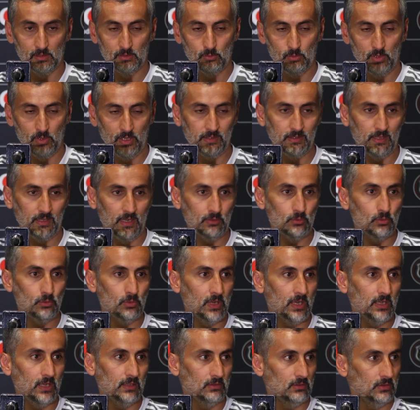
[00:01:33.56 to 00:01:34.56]
quite
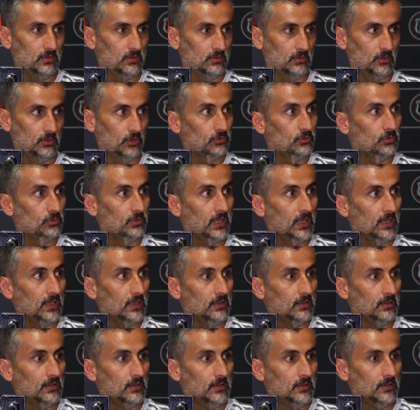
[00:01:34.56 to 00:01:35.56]
accurate. Not
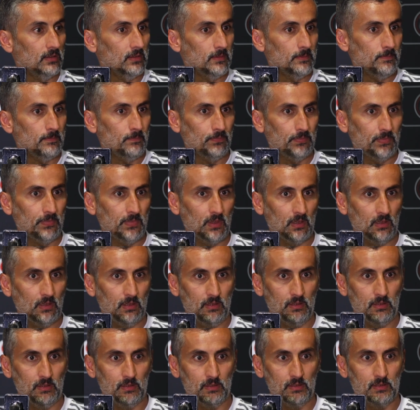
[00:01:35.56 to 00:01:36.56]
today.
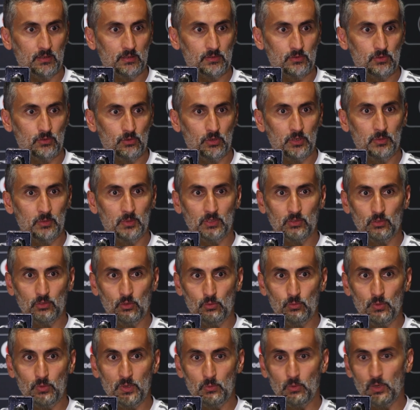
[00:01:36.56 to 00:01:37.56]
So even
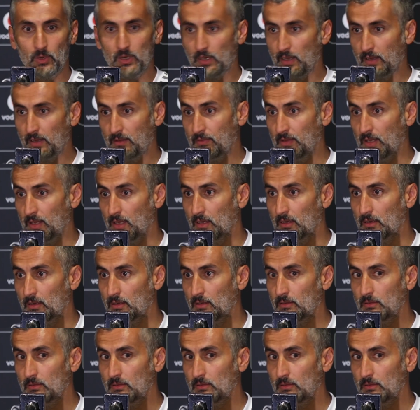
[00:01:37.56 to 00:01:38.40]
though we were, I think,